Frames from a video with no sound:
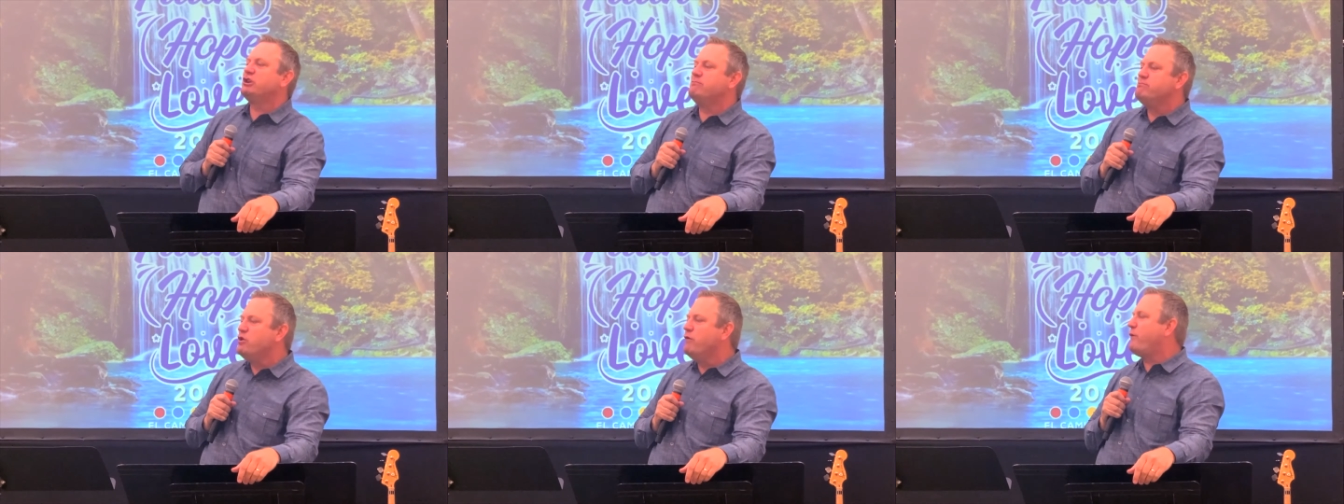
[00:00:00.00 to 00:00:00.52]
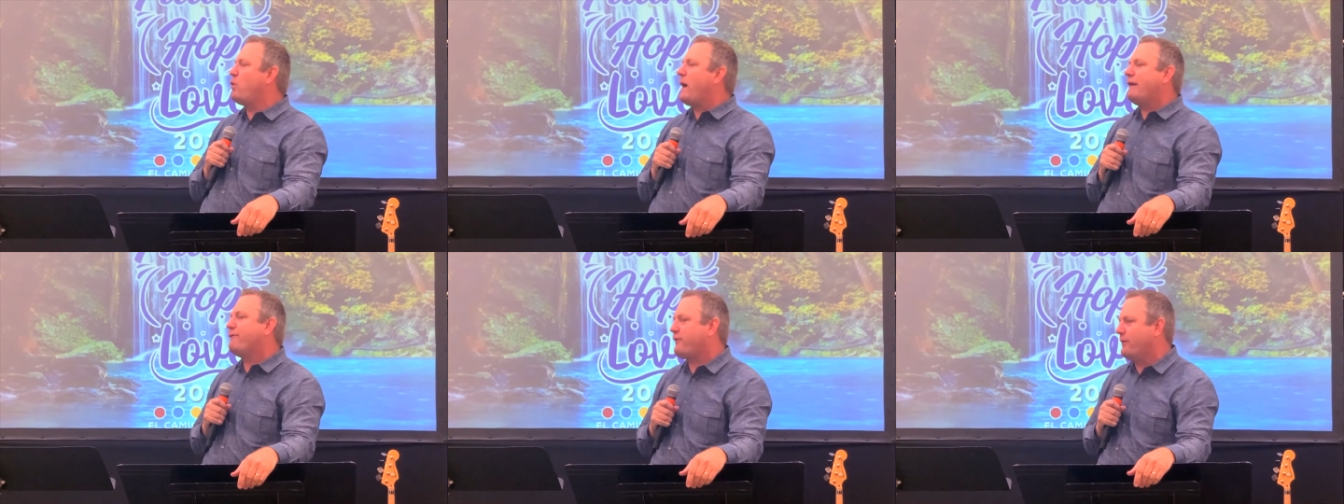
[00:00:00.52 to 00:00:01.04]
you to move
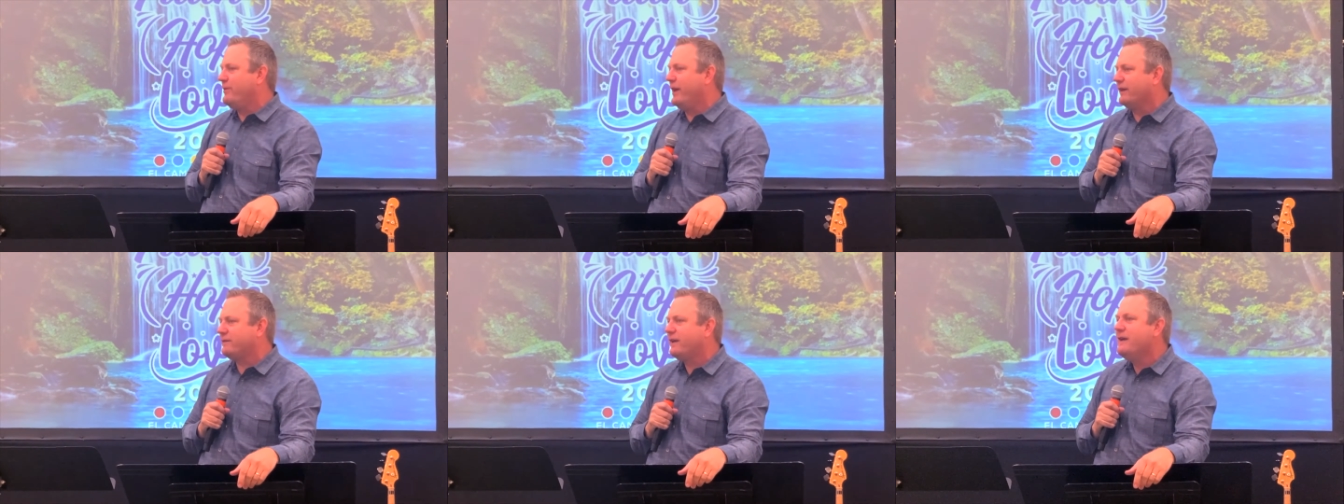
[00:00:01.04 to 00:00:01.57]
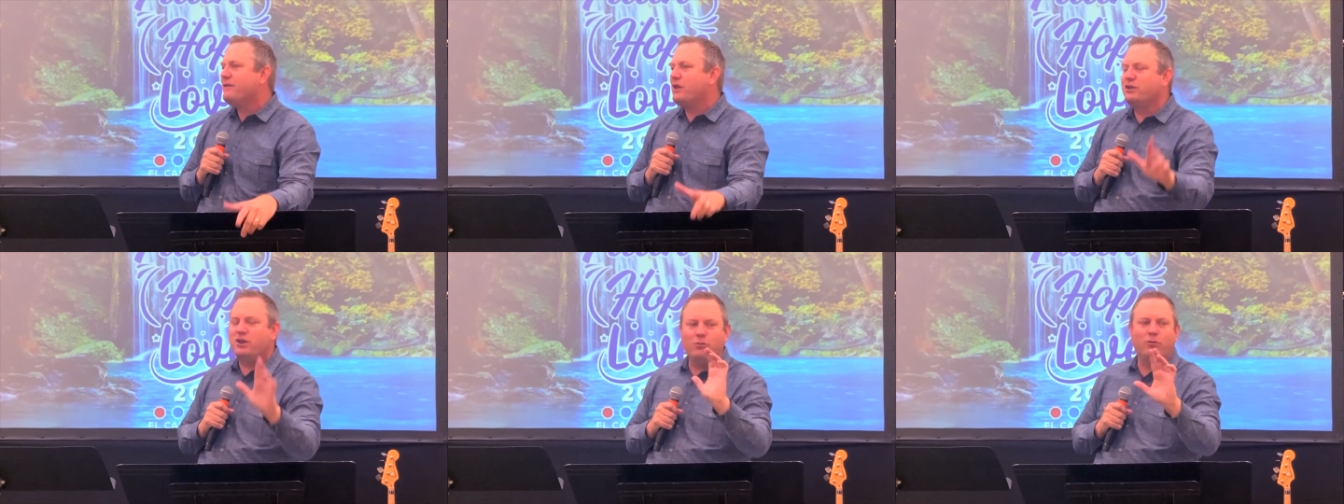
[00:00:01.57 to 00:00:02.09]
away from this,
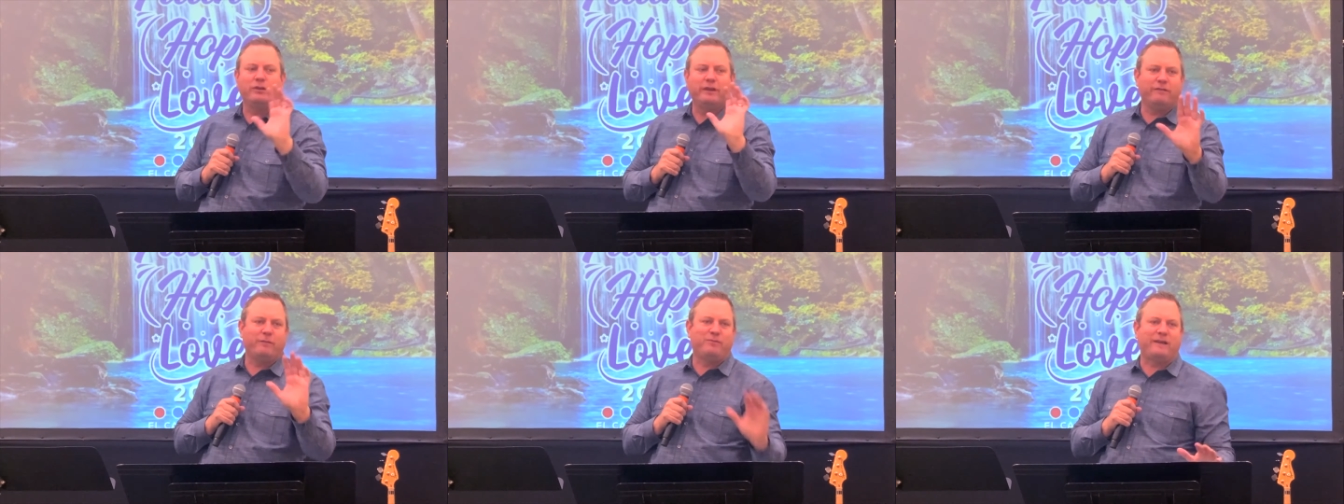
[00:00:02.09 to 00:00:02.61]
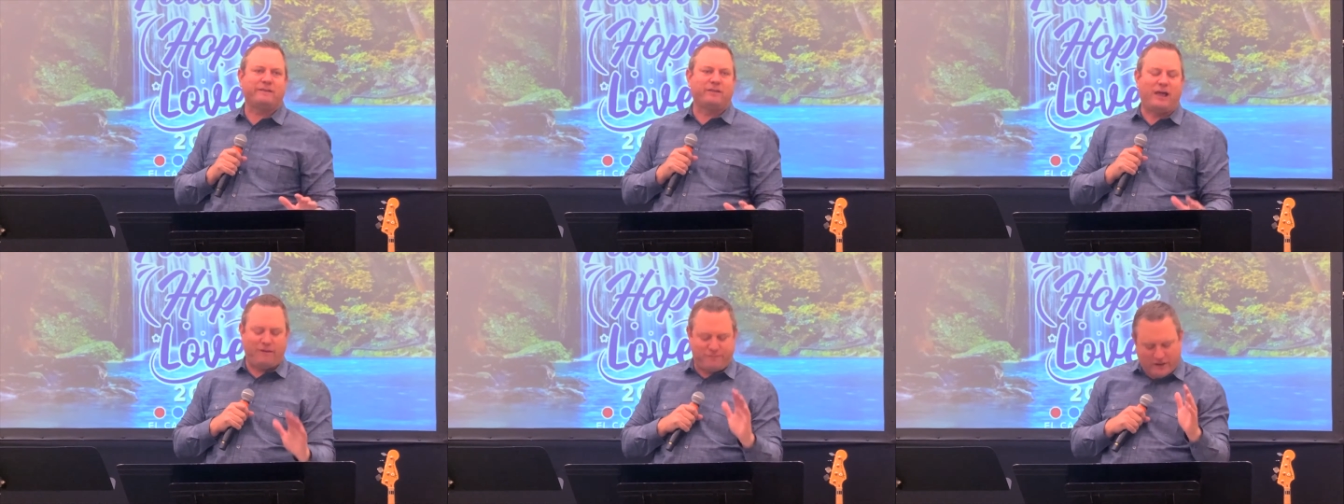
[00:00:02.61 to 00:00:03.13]
then you will live a blessed
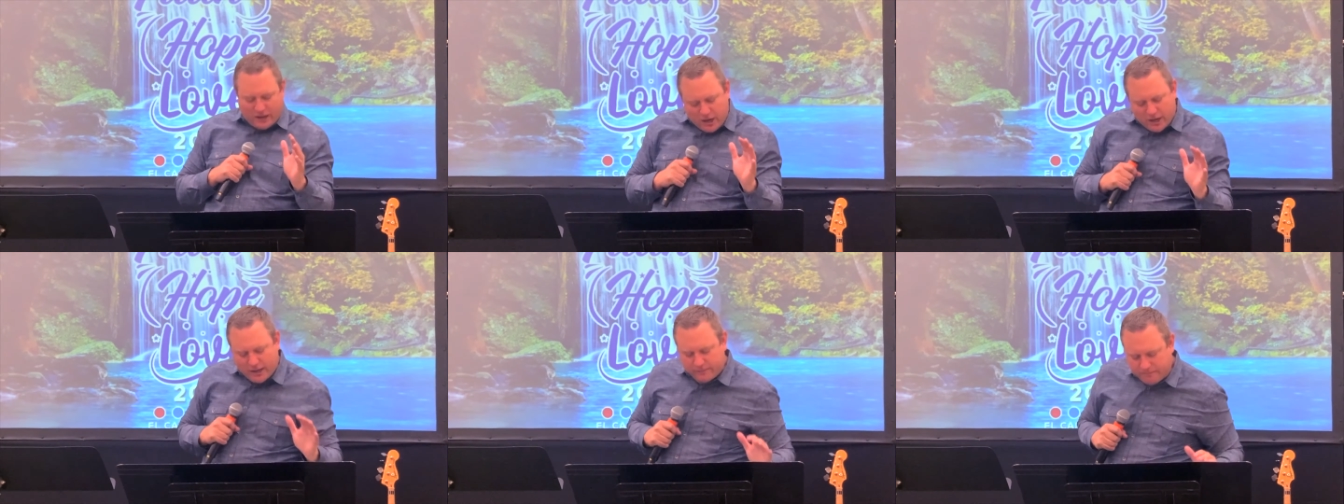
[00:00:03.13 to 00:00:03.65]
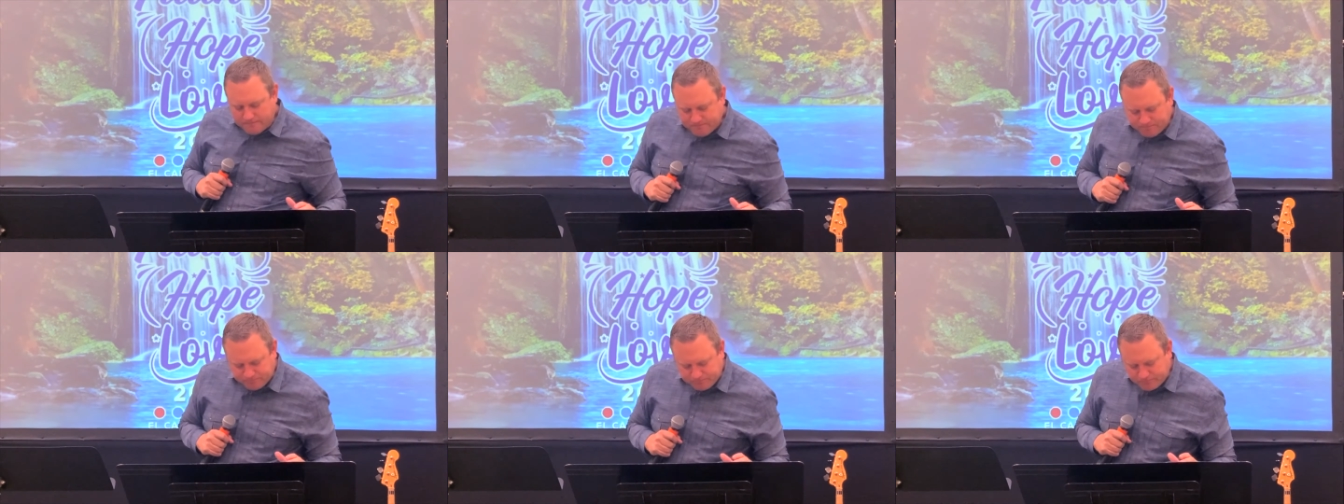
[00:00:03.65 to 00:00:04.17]
life. And here it is.
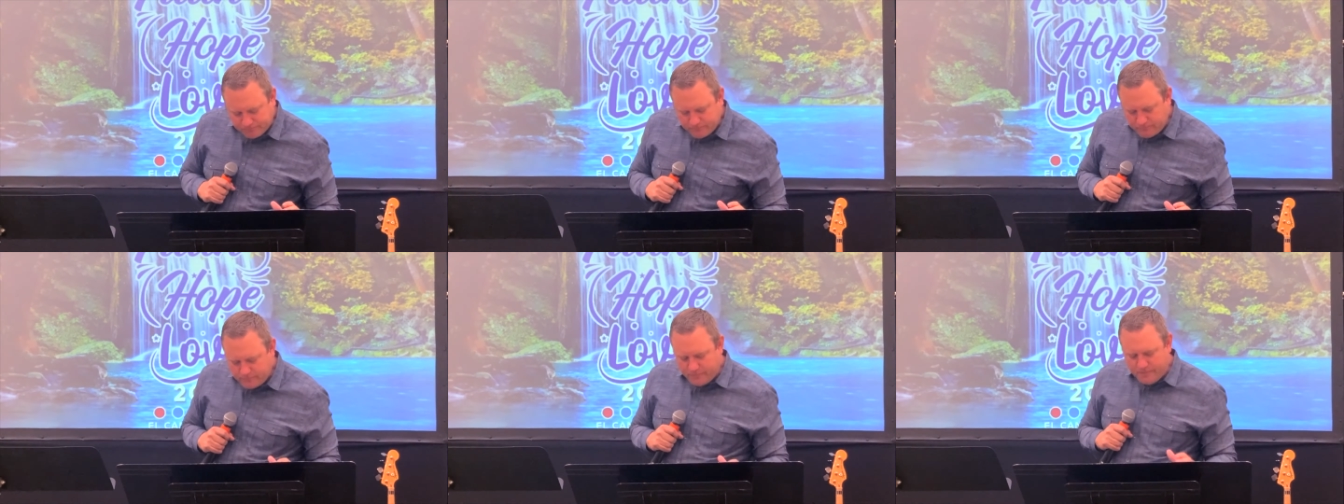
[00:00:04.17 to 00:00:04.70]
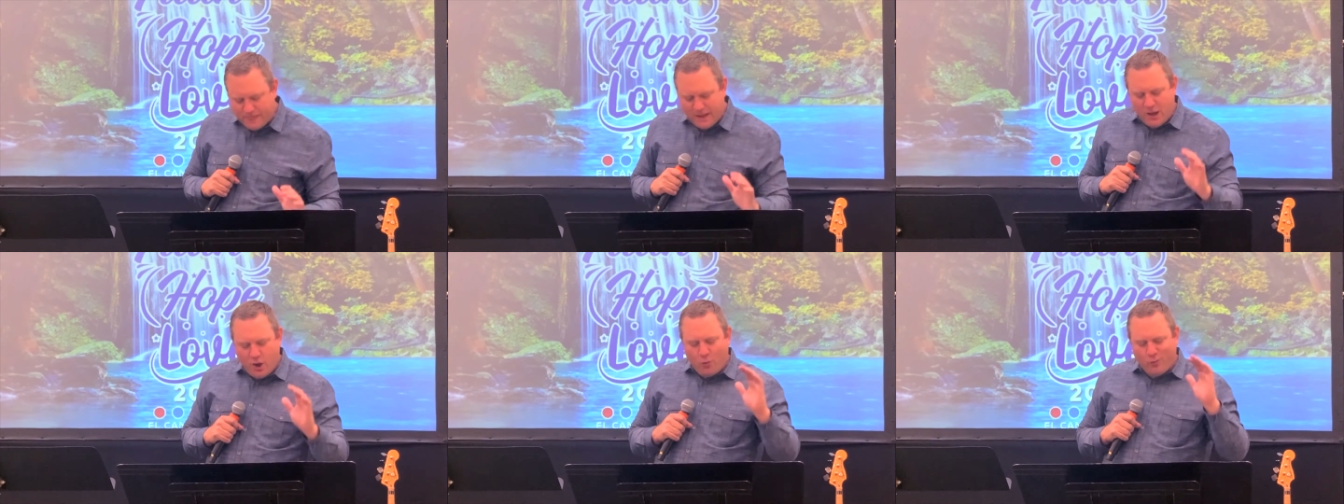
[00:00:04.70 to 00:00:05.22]

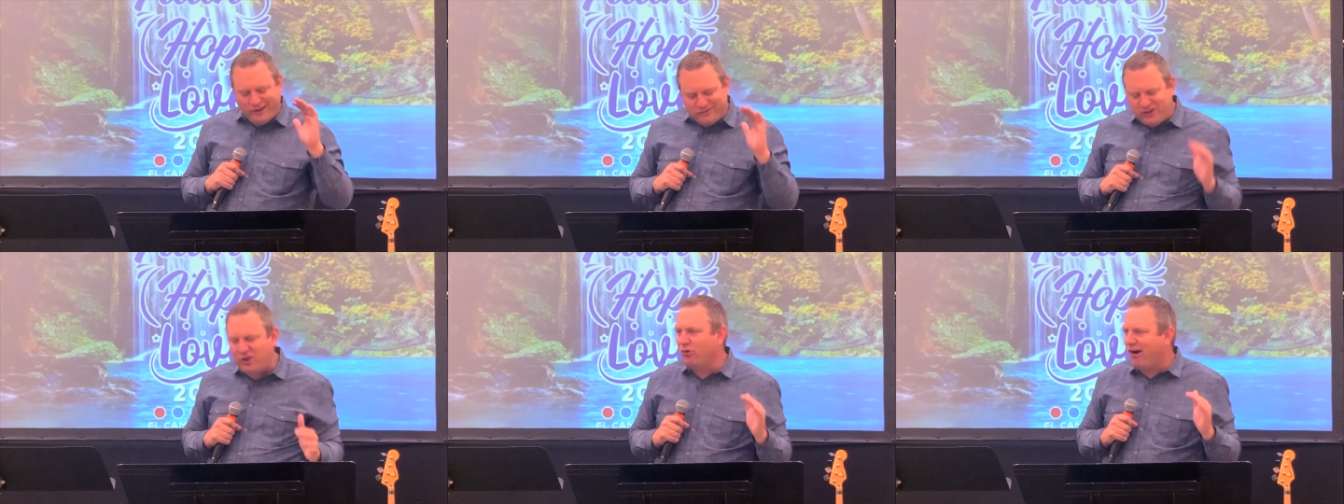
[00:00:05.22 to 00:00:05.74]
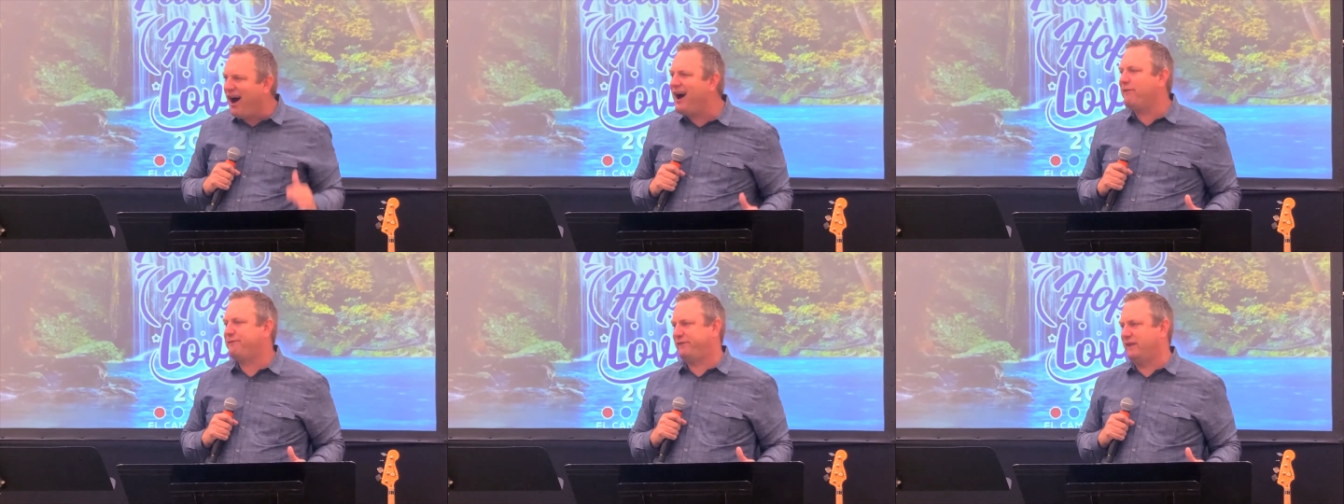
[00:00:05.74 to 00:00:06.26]
We too
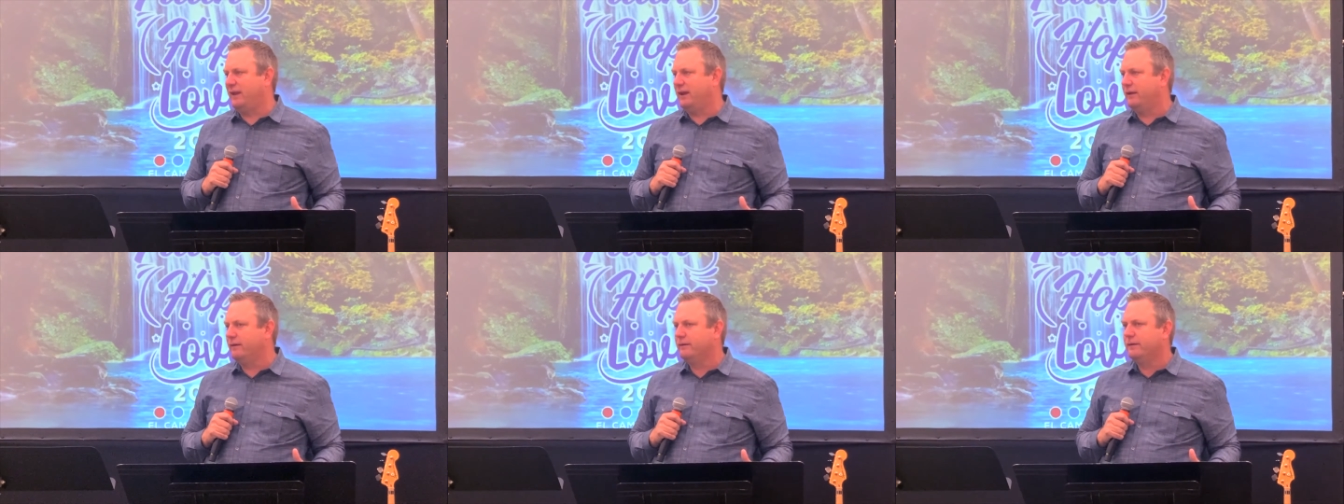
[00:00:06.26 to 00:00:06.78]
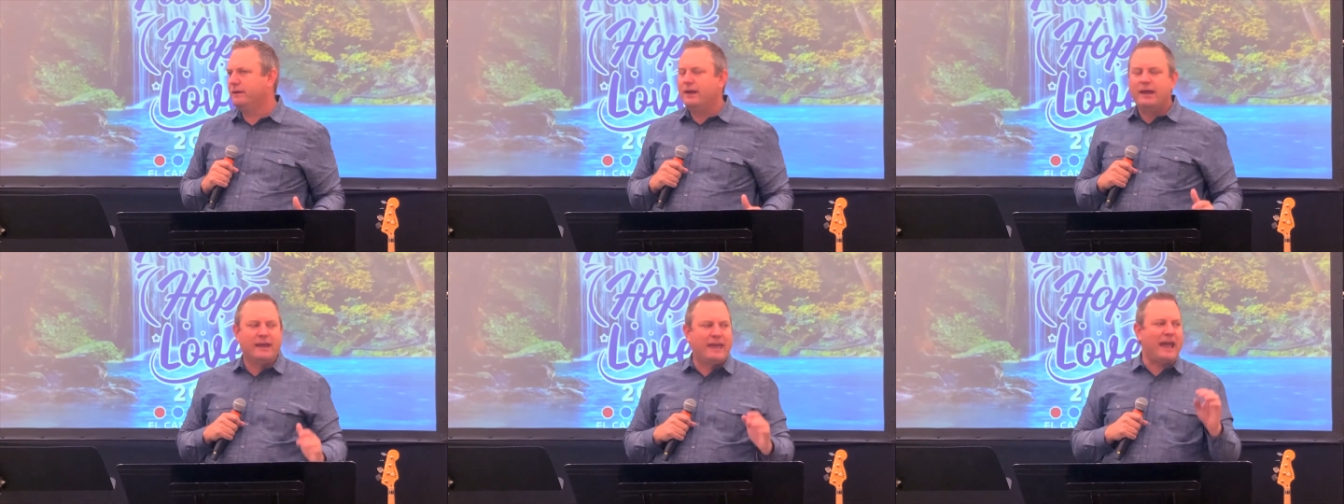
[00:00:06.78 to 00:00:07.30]
often
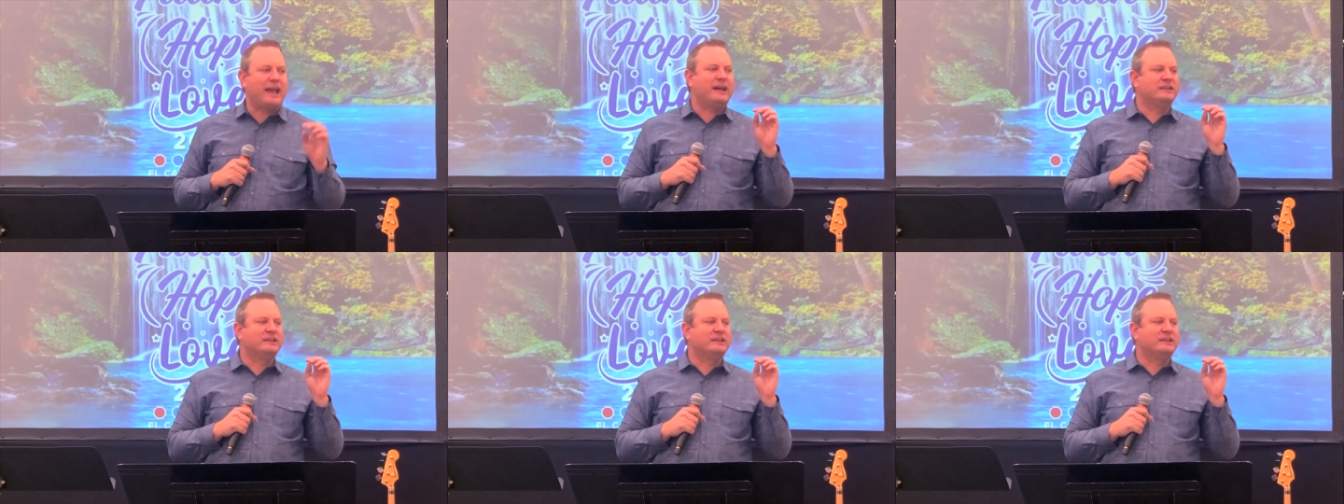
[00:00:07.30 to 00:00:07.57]
get